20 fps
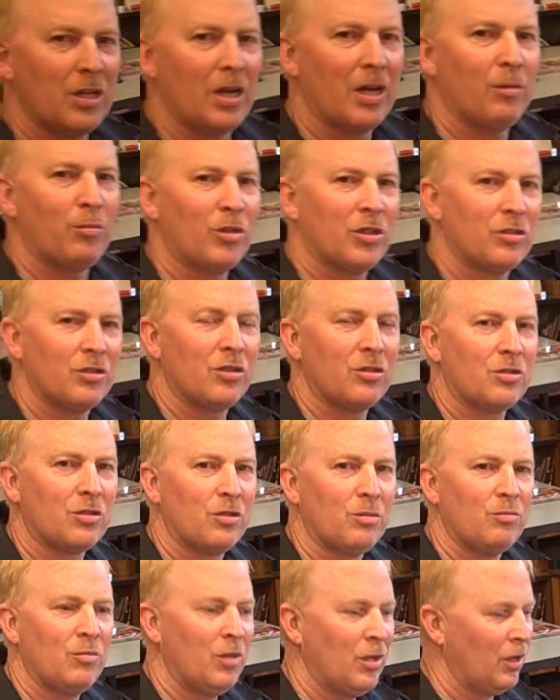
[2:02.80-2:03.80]
timing
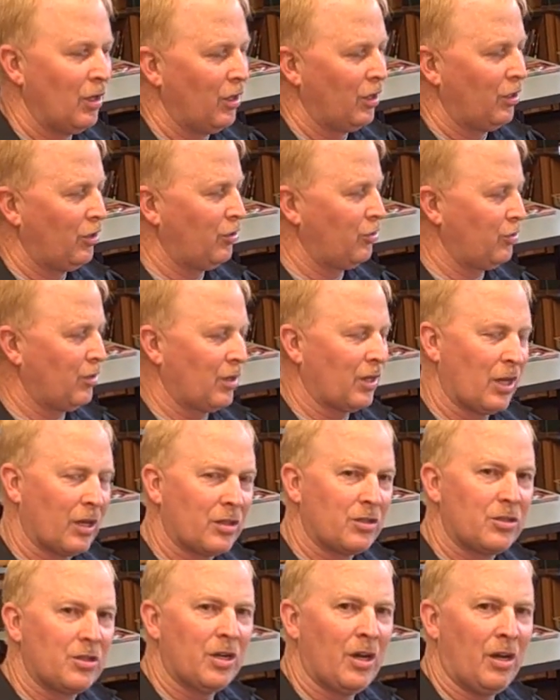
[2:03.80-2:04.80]
system using
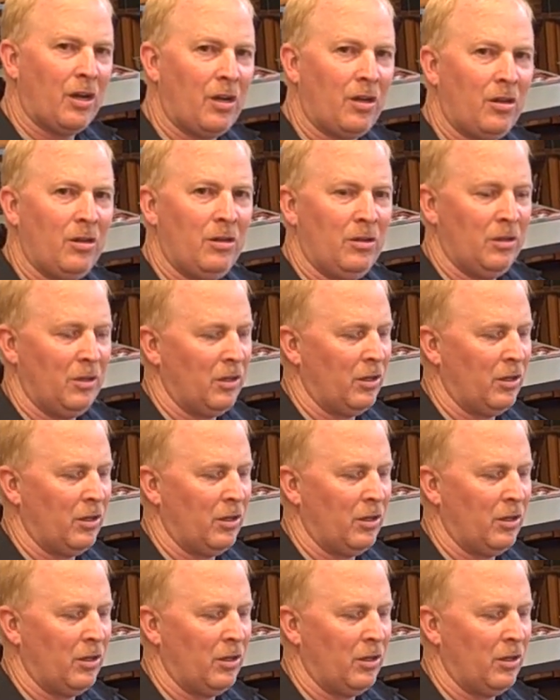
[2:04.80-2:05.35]
Excel,